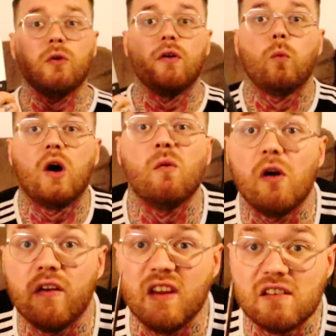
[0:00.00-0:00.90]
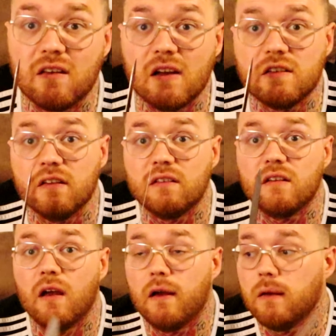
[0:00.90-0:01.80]
wondering why I'm wearing these glasses
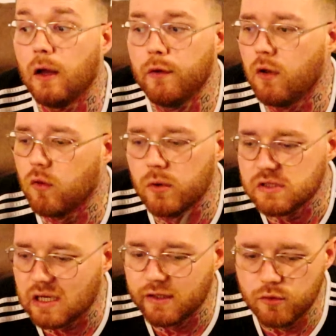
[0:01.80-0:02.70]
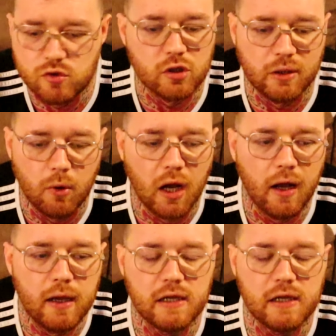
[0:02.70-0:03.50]
and not the ones that I usually wear,